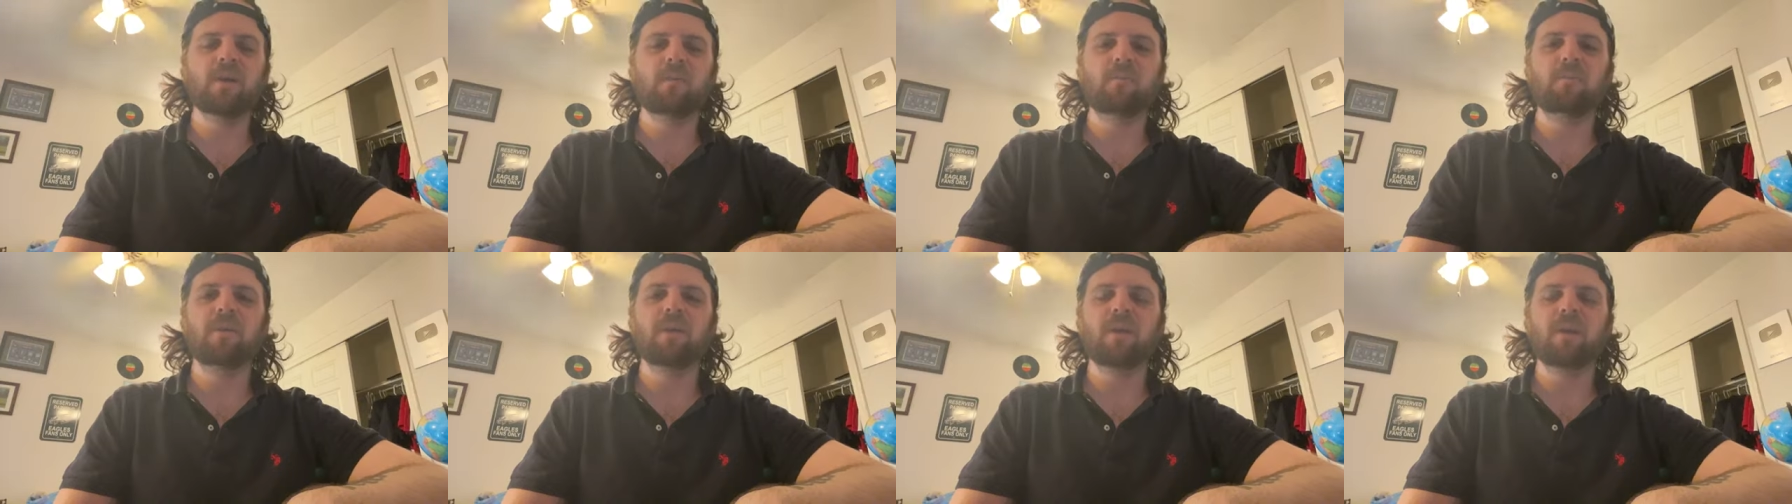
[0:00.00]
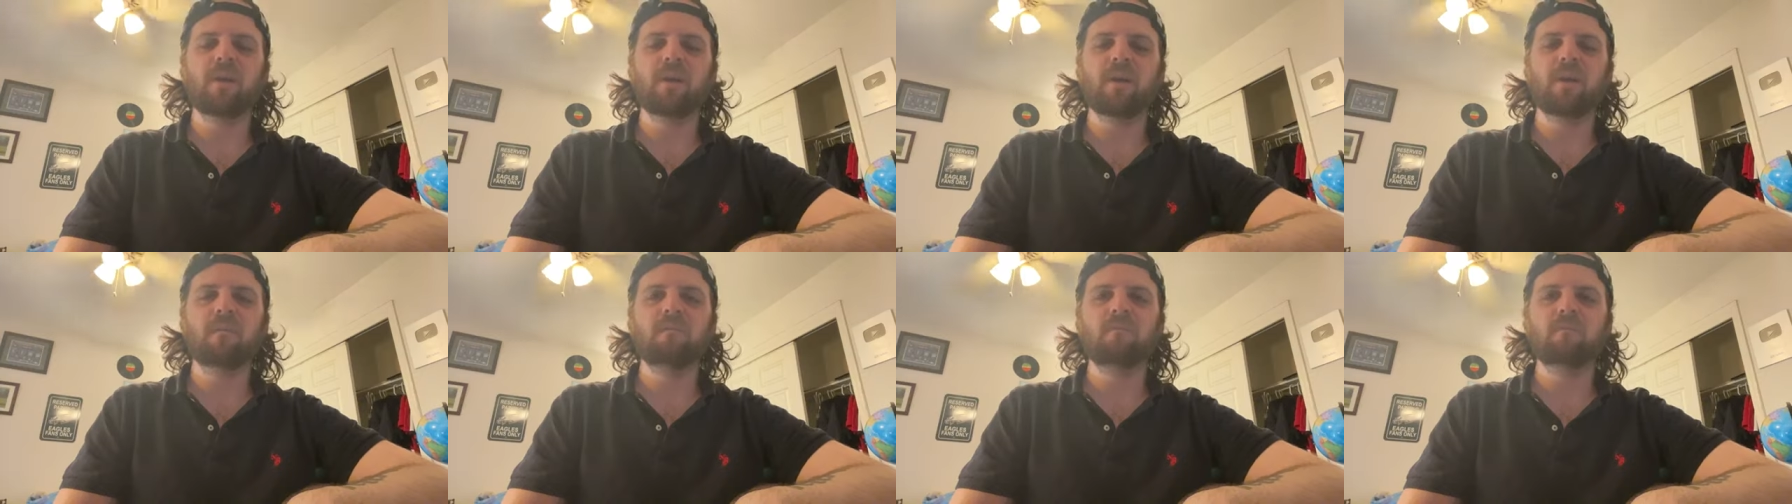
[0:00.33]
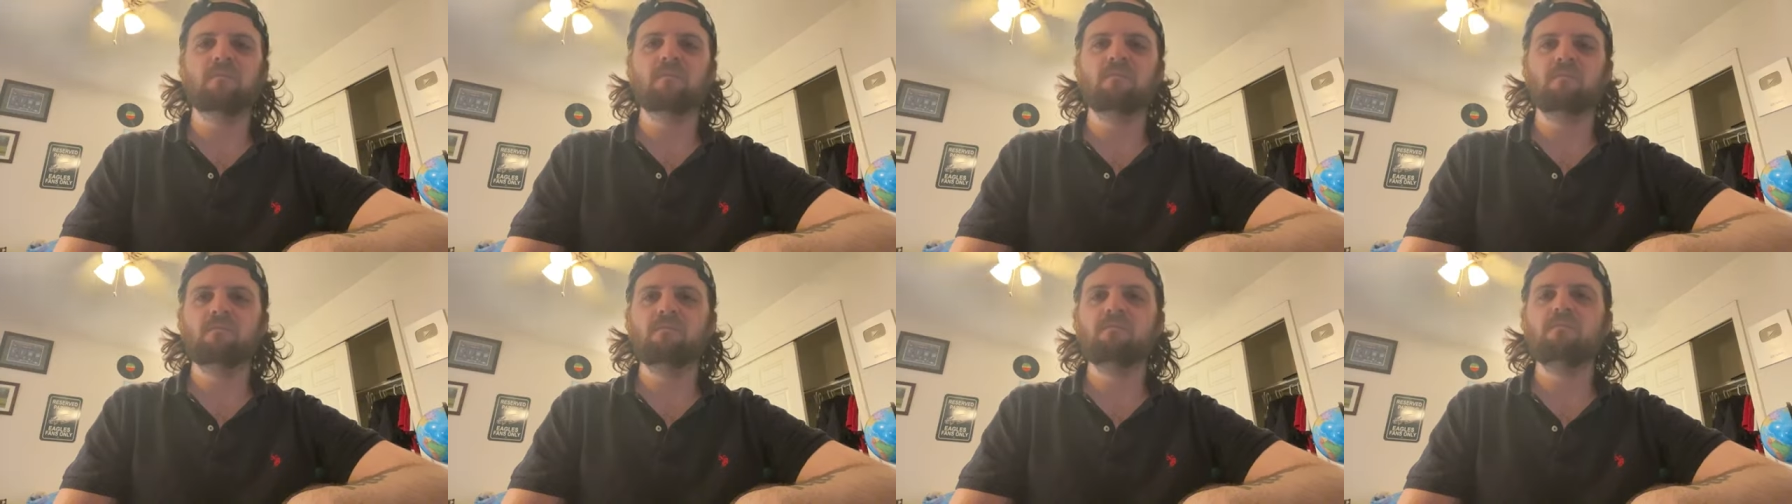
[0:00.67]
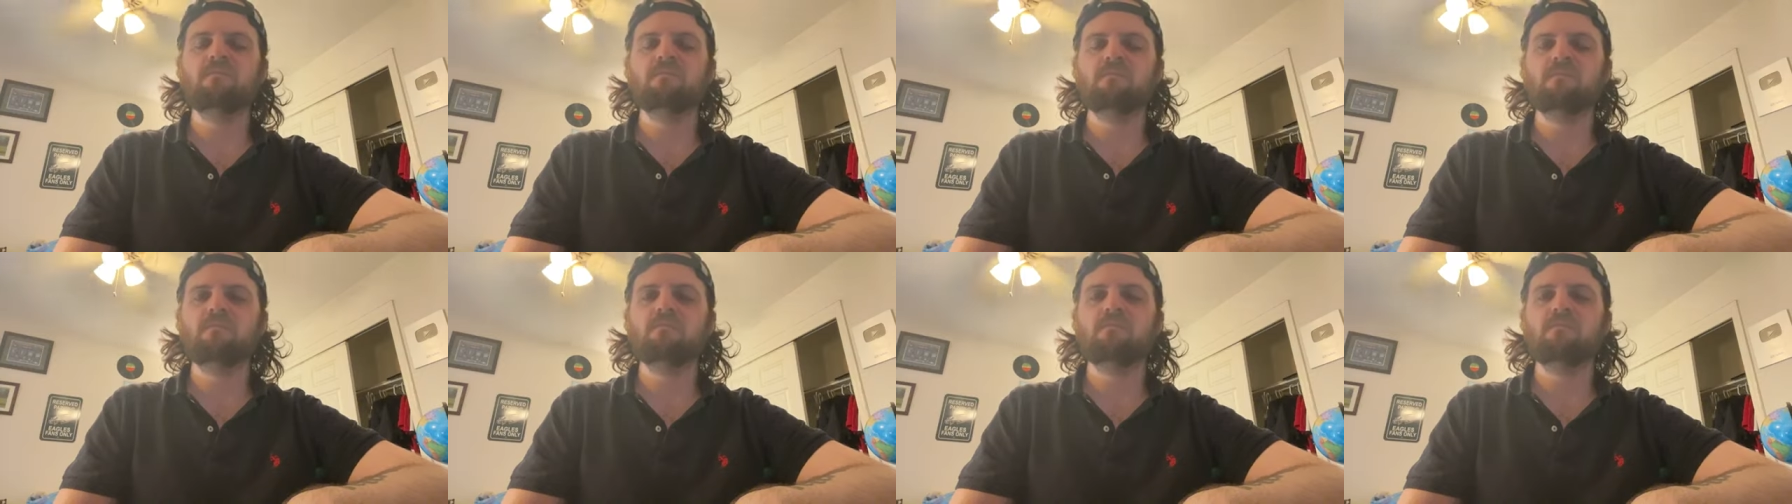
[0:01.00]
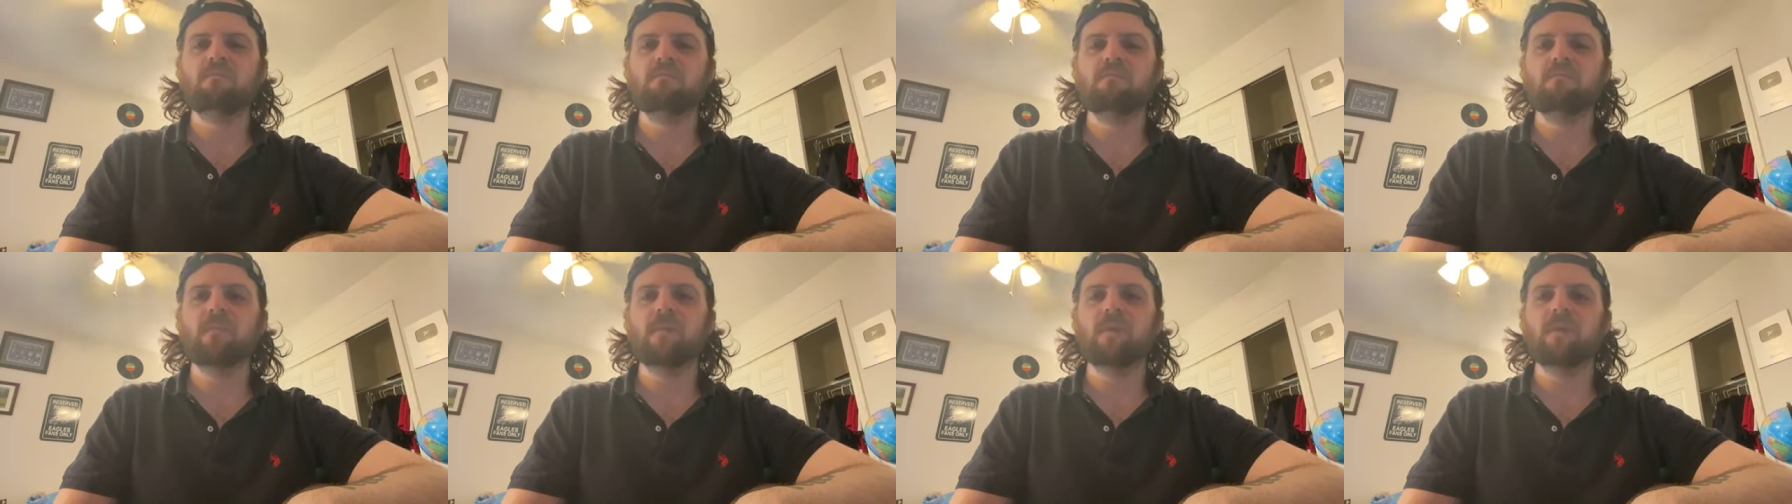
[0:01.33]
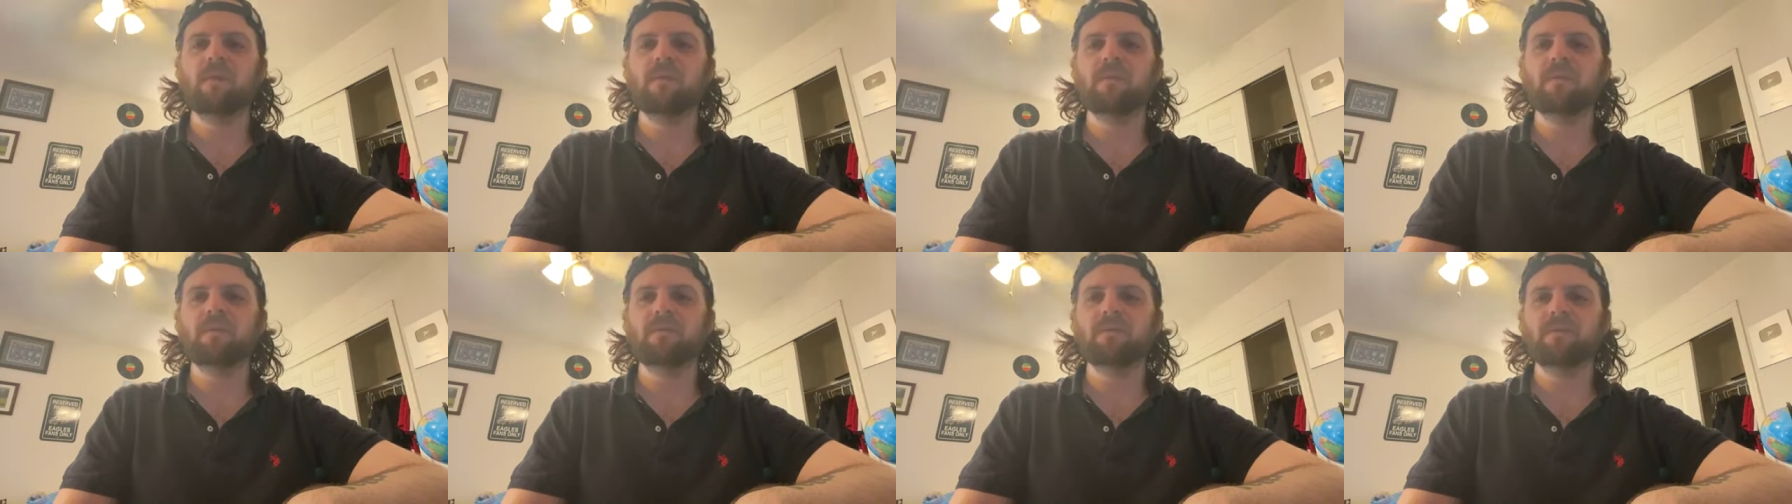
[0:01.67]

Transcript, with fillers: but um yeah